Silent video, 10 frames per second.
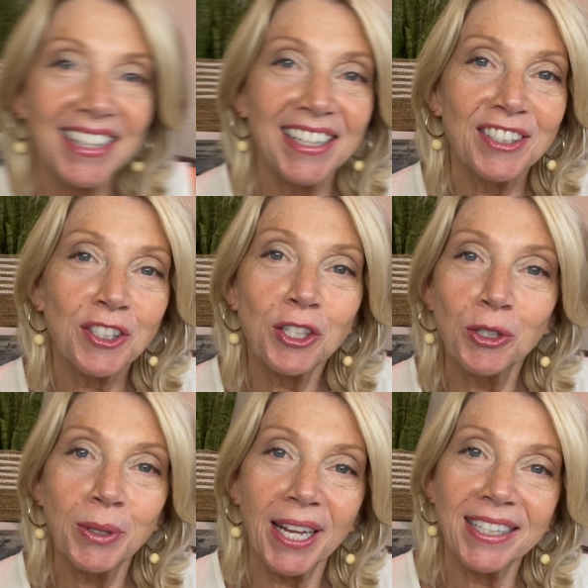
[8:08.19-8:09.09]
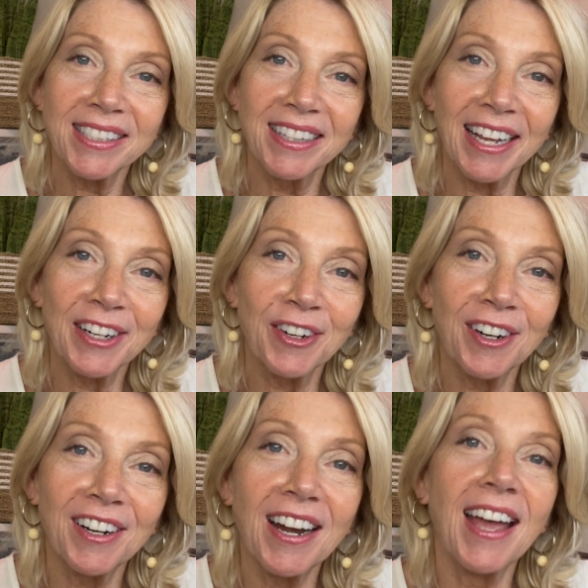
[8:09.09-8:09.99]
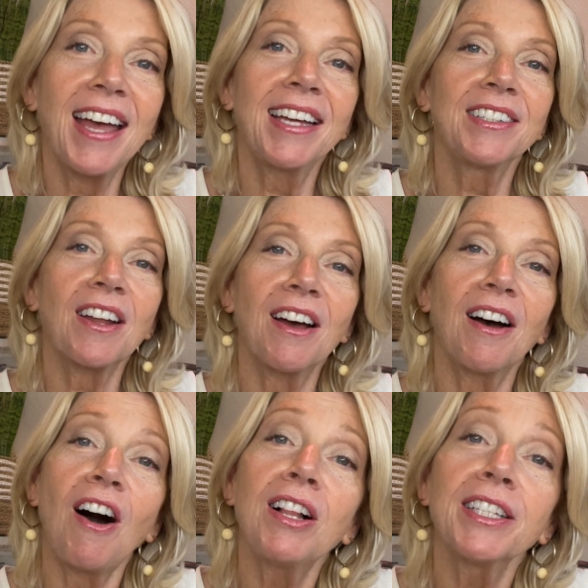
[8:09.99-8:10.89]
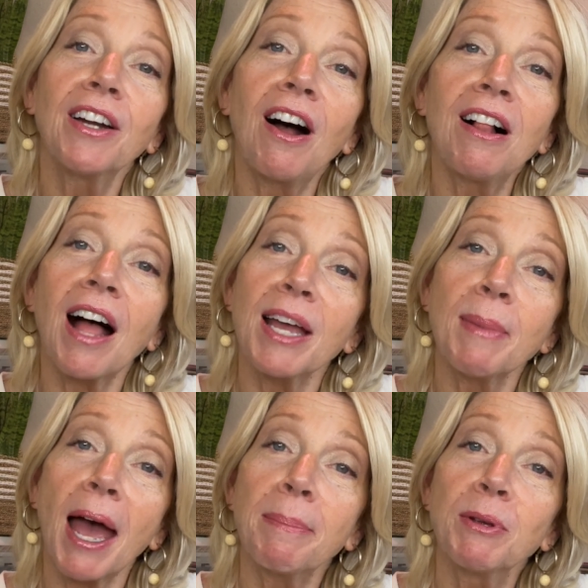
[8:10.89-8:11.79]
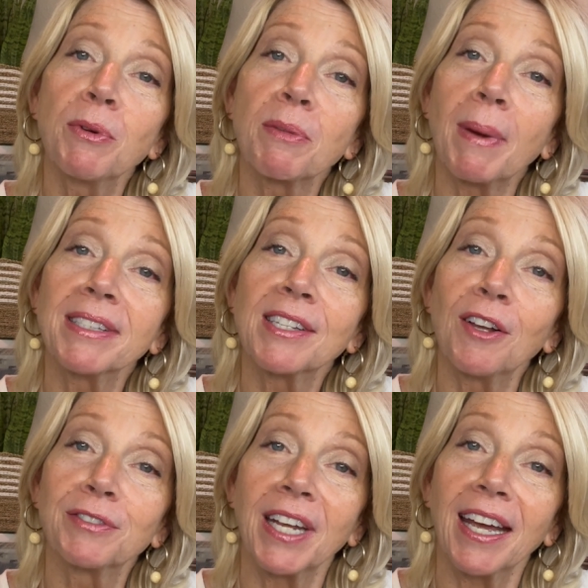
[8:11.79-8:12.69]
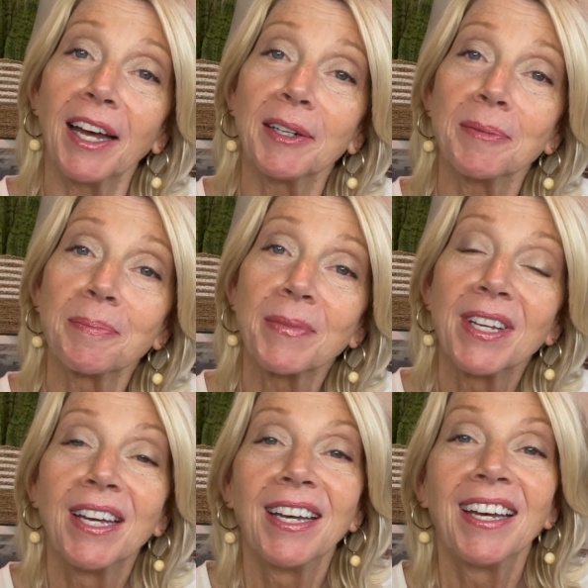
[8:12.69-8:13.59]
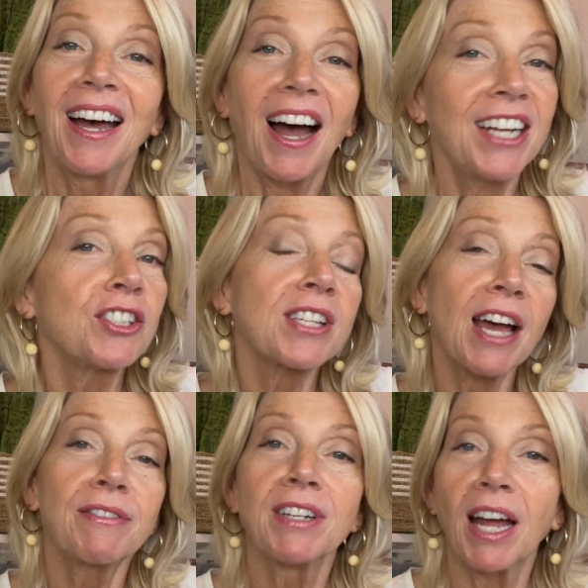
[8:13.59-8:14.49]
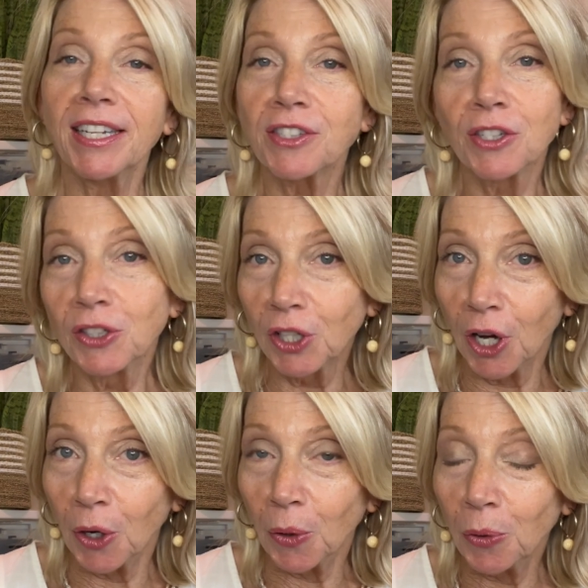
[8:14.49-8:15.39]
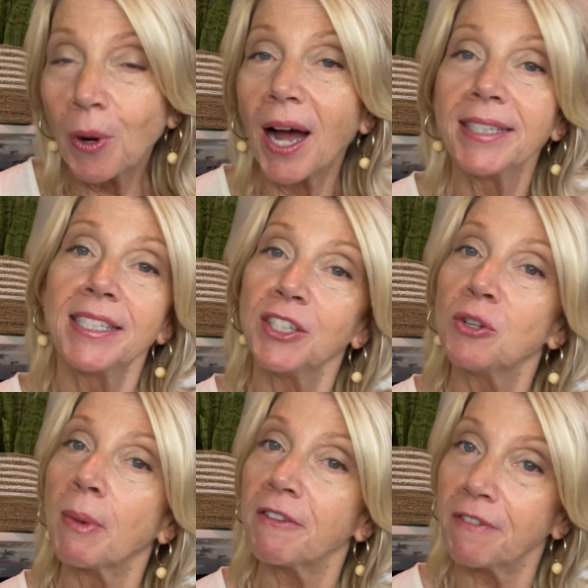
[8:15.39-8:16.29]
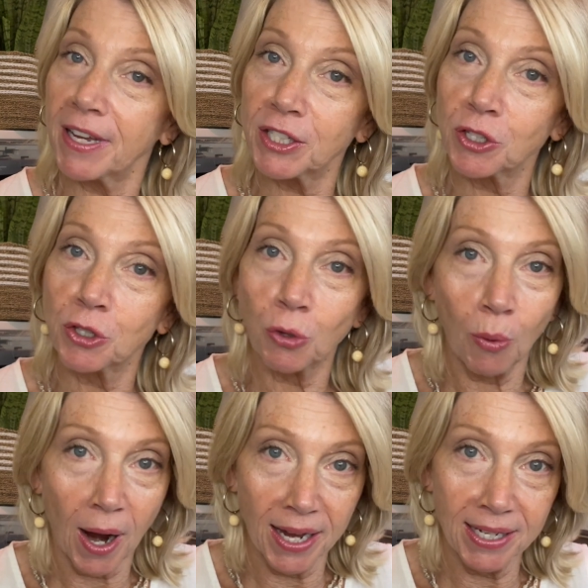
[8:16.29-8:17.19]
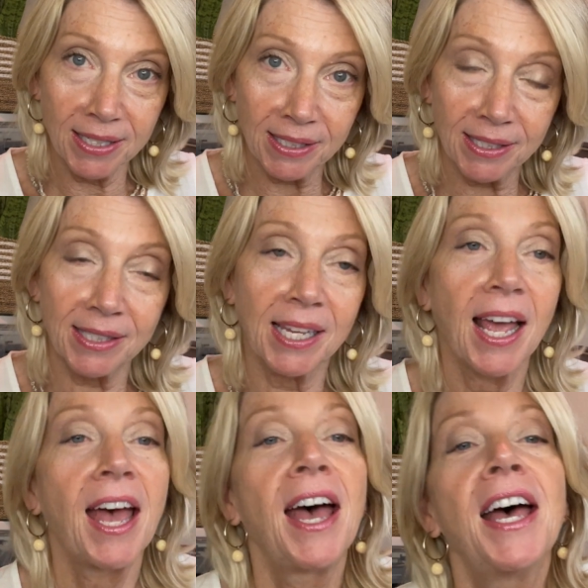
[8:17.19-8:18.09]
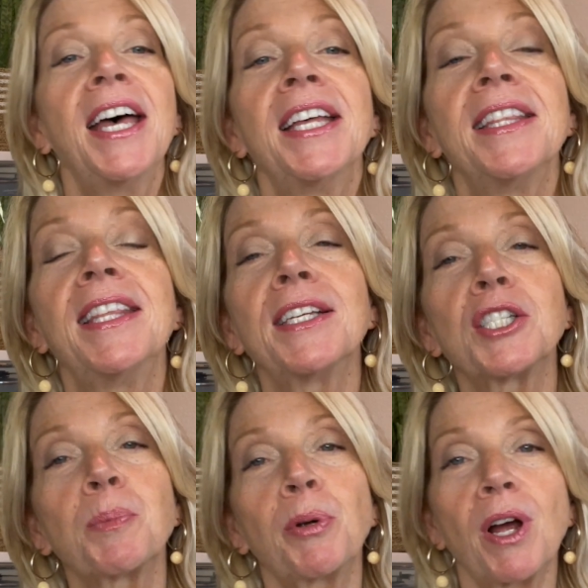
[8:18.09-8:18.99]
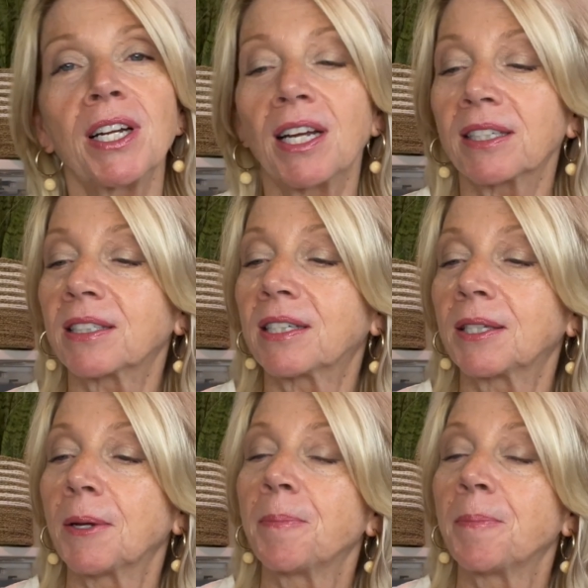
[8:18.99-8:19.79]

is 2 days later, and all in all, I'm happy with my self-tan. I just have a nice glow. I did do my face twice. This product,